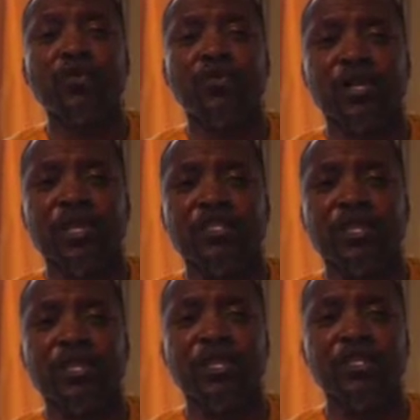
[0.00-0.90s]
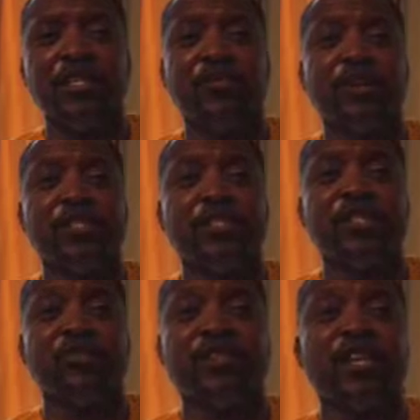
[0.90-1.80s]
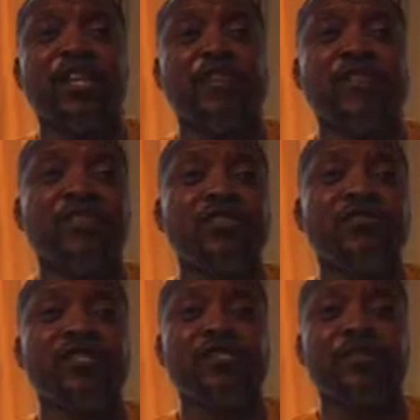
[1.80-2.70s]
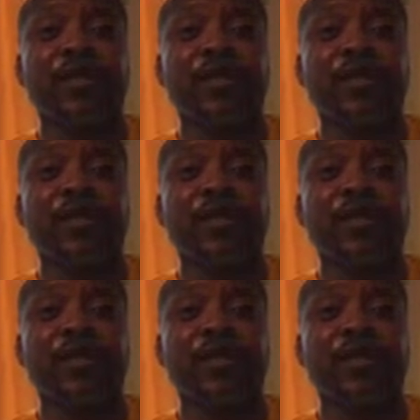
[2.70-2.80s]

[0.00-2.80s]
What you say? It's quite to say you're taking advantage of the system.